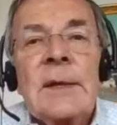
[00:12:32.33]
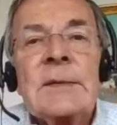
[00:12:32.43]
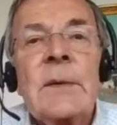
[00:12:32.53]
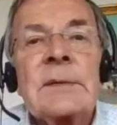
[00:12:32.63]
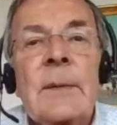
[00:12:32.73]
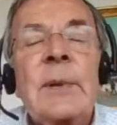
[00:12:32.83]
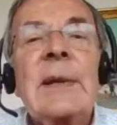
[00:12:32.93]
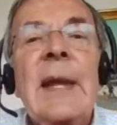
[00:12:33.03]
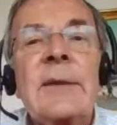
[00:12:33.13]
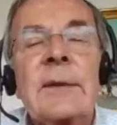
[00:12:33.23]
So there's a
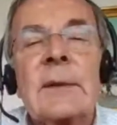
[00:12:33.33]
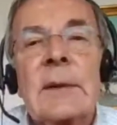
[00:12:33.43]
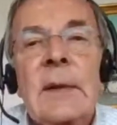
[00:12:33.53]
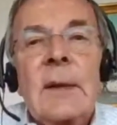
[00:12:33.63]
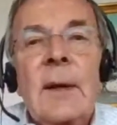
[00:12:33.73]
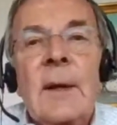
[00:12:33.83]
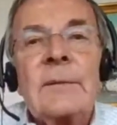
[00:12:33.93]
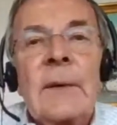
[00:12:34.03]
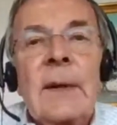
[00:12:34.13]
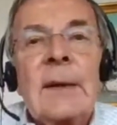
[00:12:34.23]
plethora
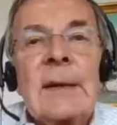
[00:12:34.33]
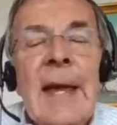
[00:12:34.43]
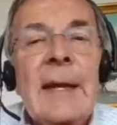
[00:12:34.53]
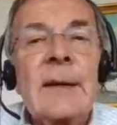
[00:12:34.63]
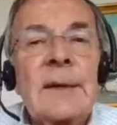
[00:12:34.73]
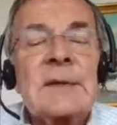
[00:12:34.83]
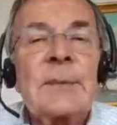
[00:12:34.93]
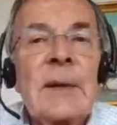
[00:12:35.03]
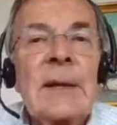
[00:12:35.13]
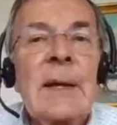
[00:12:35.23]
of
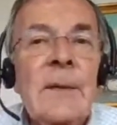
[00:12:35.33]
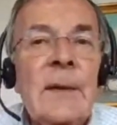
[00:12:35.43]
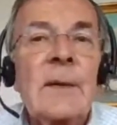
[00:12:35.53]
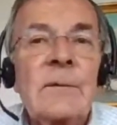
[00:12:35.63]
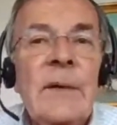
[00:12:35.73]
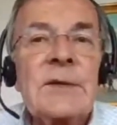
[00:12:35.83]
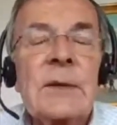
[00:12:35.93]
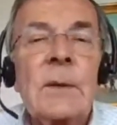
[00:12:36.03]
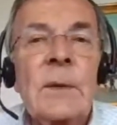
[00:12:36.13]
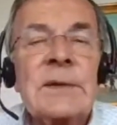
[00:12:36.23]
candidates. But again, the
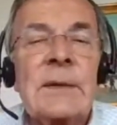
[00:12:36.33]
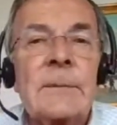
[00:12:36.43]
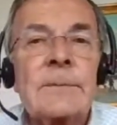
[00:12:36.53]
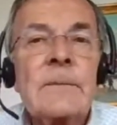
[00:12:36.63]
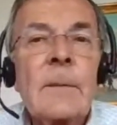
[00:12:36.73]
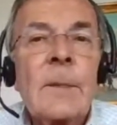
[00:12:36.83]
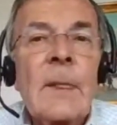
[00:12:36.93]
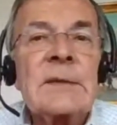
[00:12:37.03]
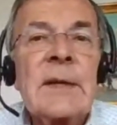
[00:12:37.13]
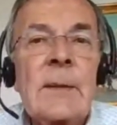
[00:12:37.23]
conventional wisdom
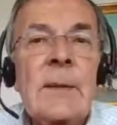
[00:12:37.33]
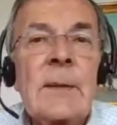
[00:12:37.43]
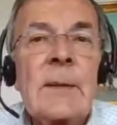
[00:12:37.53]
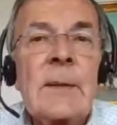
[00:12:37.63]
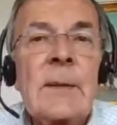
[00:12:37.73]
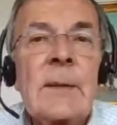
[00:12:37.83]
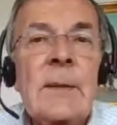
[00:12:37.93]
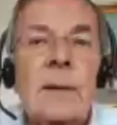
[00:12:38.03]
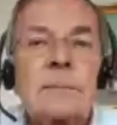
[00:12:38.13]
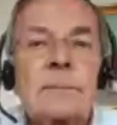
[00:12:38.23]
is Amy Klobuchar.